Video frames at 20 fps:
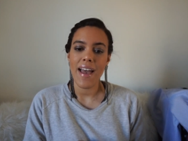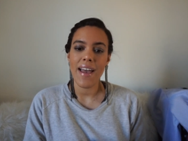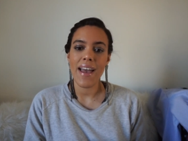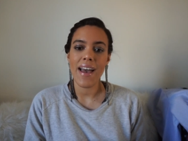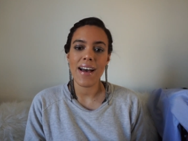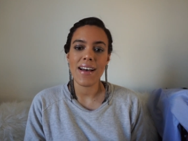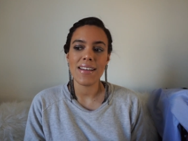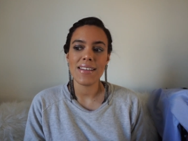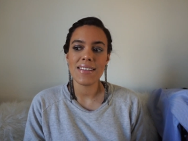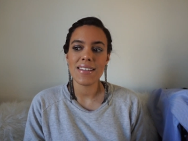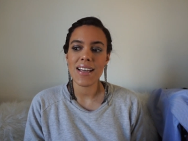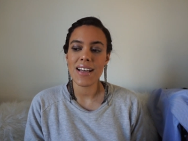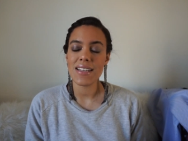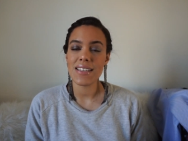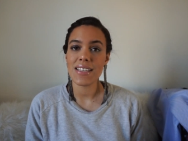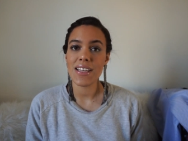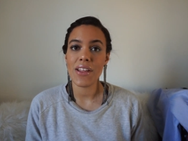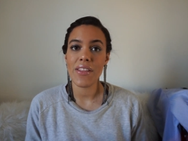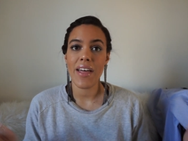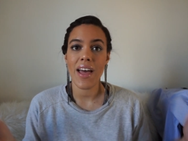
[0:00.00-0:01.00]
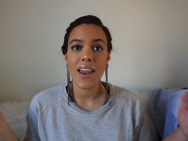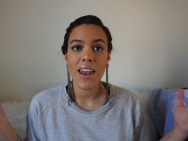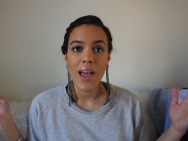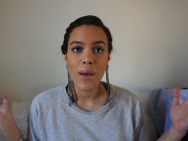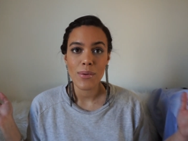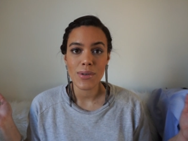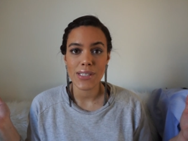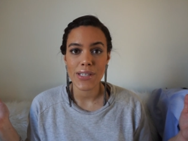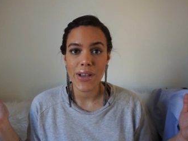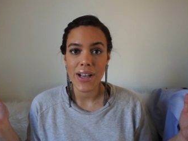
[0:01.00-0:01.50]
And until then, I
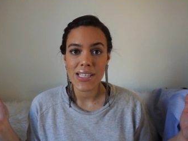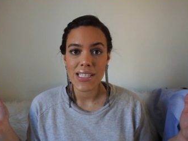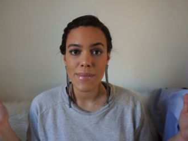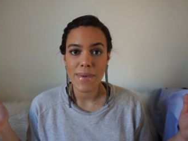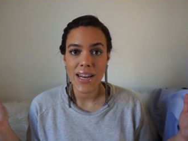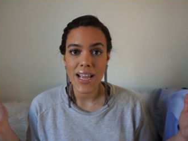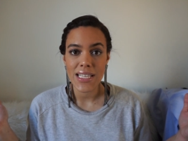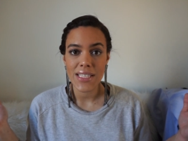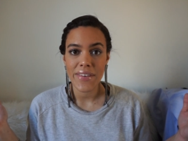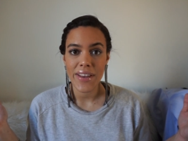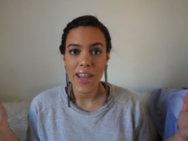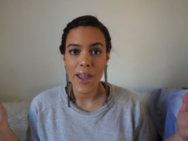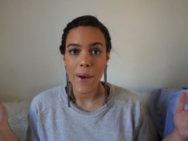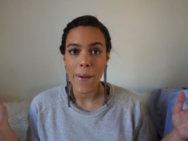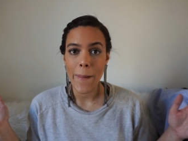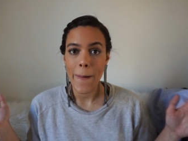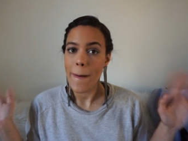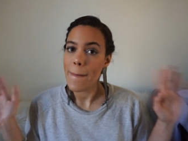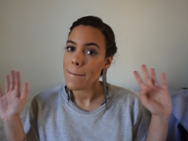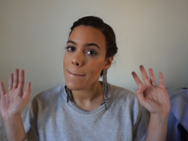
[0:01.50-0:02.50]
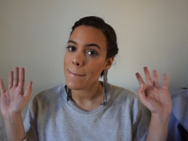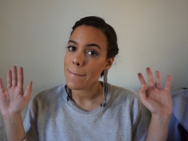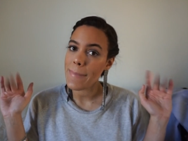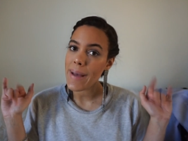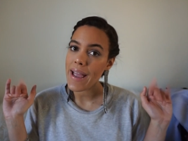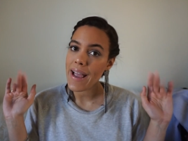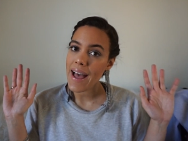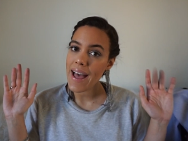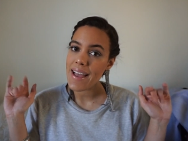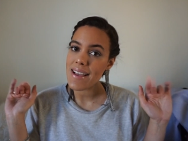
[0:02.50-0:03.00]
will see you guys in my next video.
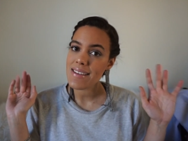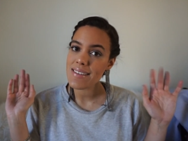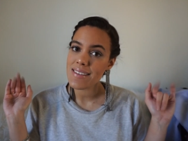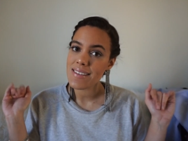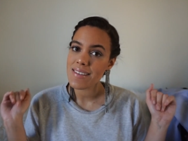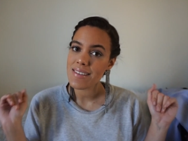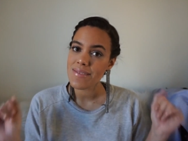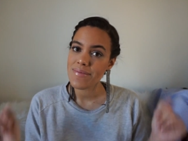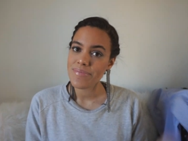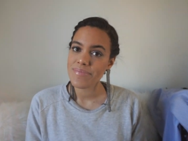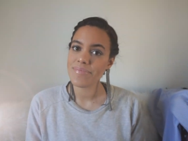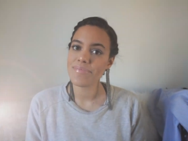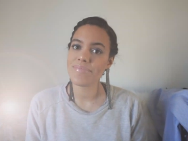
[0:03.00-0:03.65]
Bye guys.